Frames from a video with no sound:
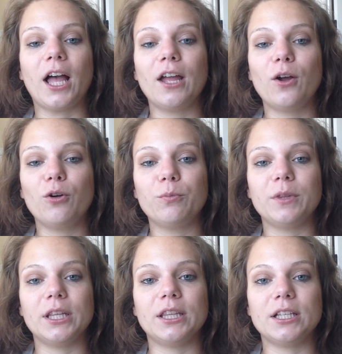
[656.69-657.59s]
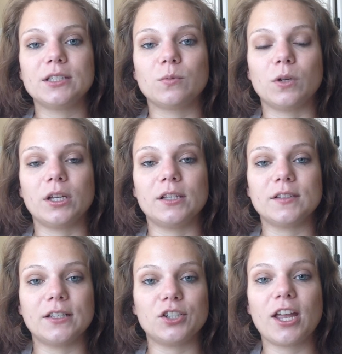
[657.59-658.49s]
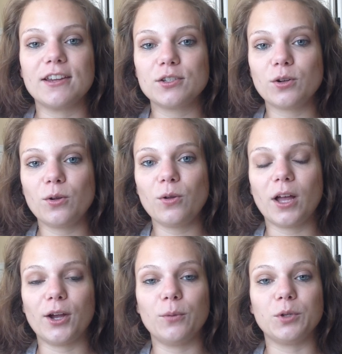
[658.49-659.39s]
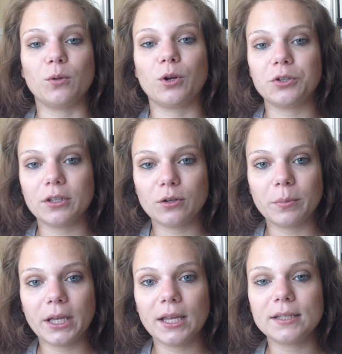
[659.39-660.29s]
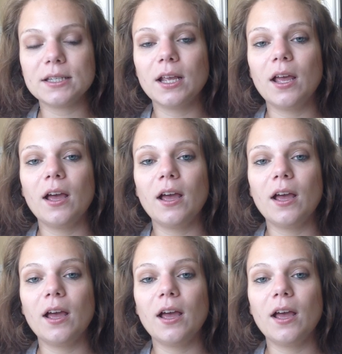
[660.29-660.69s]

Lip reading: I hope that this was educational. I hope you learned a little bit.